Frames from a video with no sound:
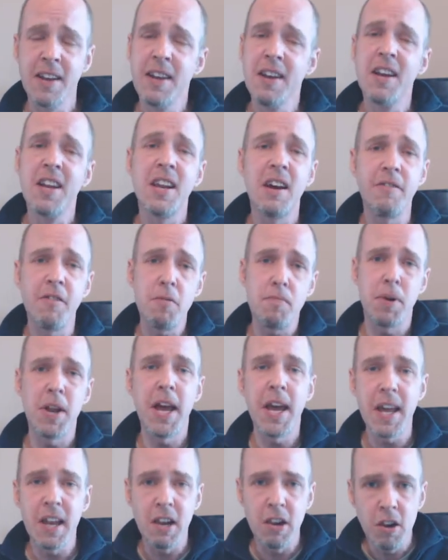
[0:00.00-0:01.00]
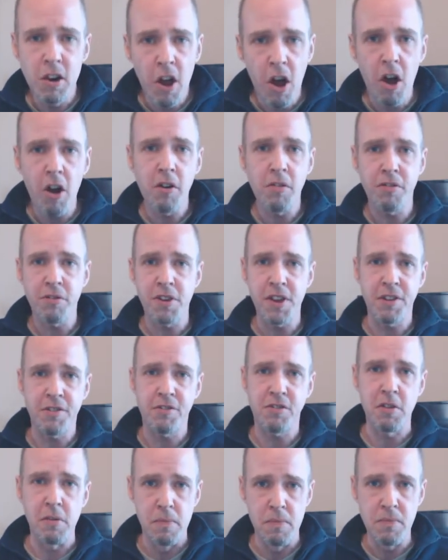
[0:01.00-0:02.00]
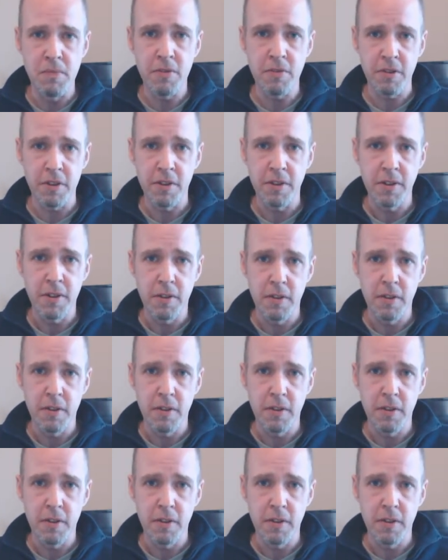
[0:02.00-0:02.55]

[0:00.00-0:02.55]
Mm-hmm. Now, if you play a lot of systems,